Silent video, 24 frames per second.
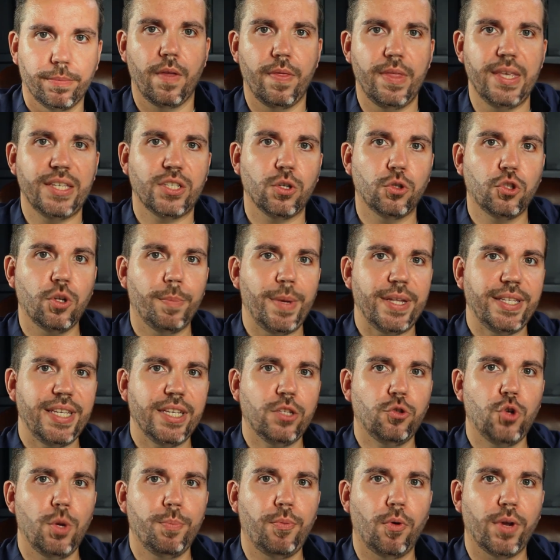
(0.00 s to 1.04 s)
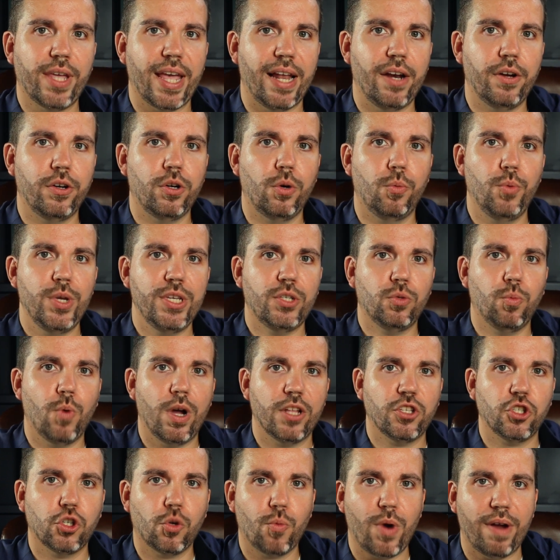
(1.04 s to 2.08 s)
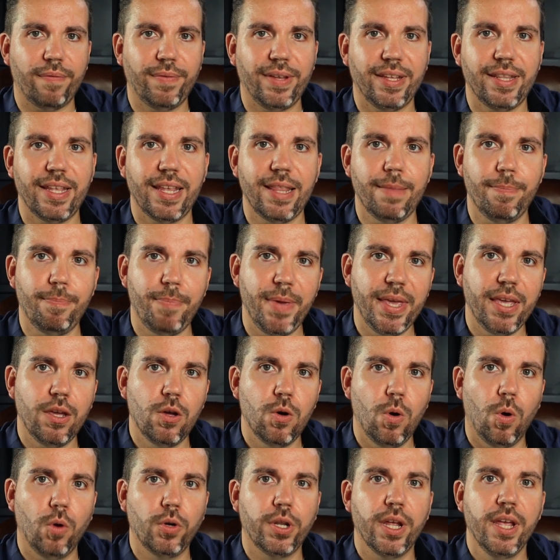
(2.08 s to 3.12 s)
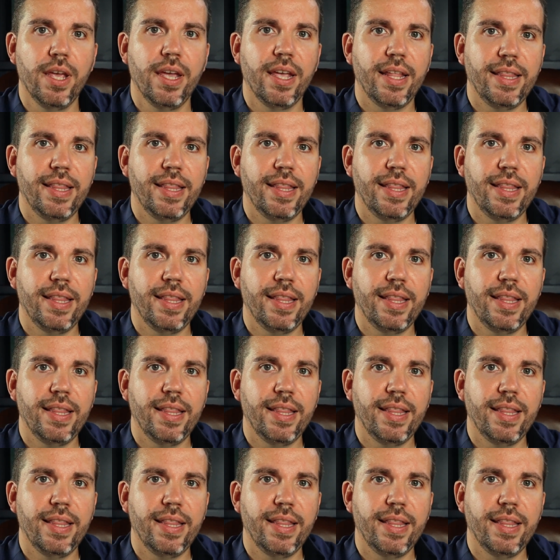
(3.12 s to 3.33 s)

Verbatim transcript: This automatic triple calendar wristwatch, crafted in pink gold,